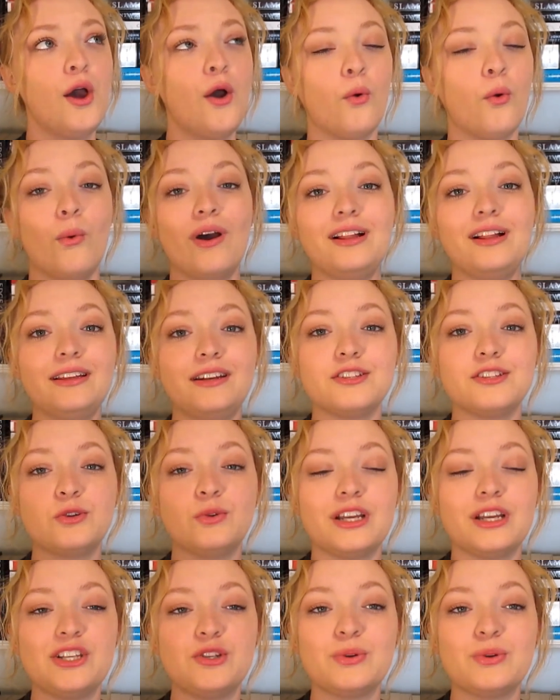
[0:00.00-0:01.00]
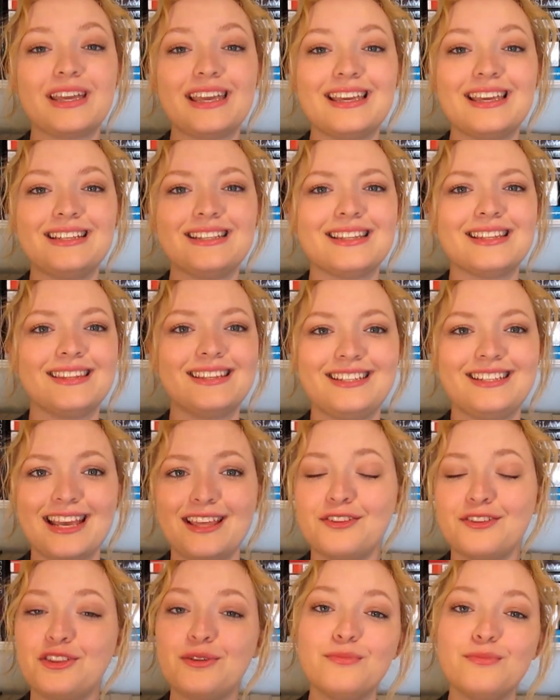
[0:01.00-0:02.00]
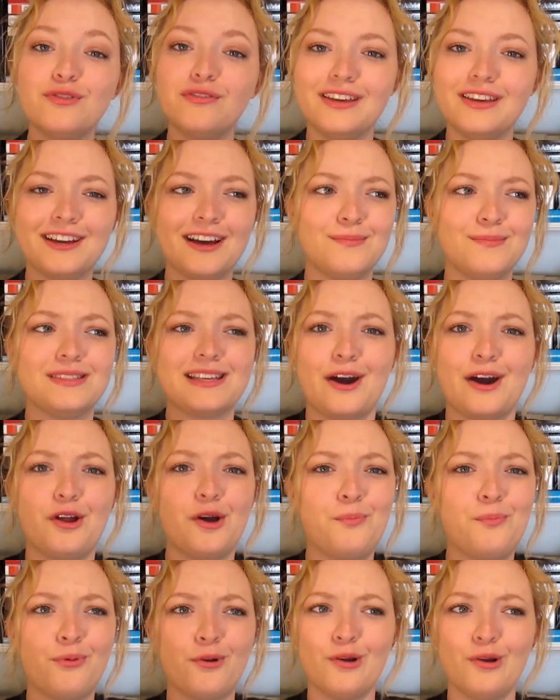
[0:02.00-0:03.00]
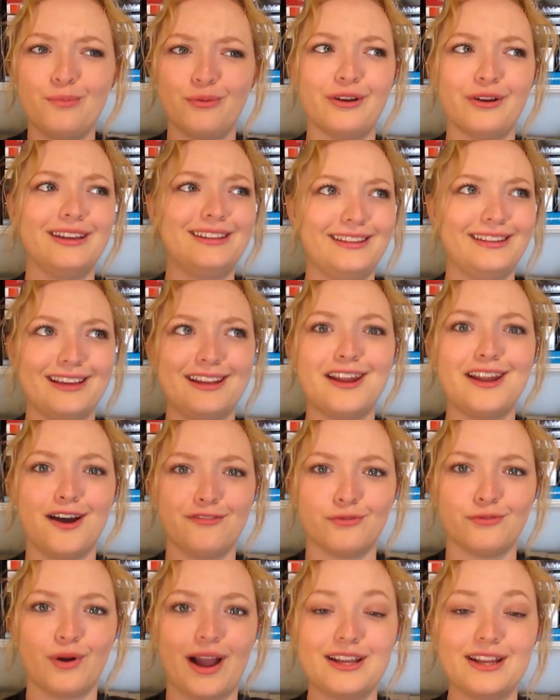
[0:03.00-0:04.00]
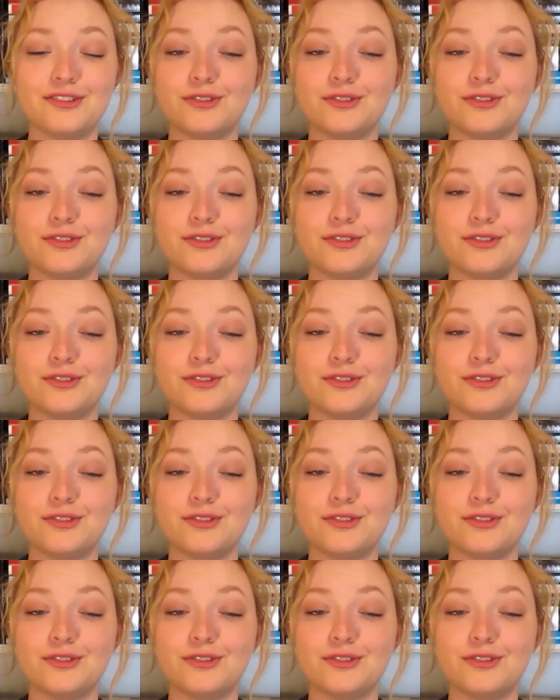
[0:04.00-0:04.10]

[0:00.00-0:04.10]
Well, it is going to end the day that the movie comes out, appropriately enough, right?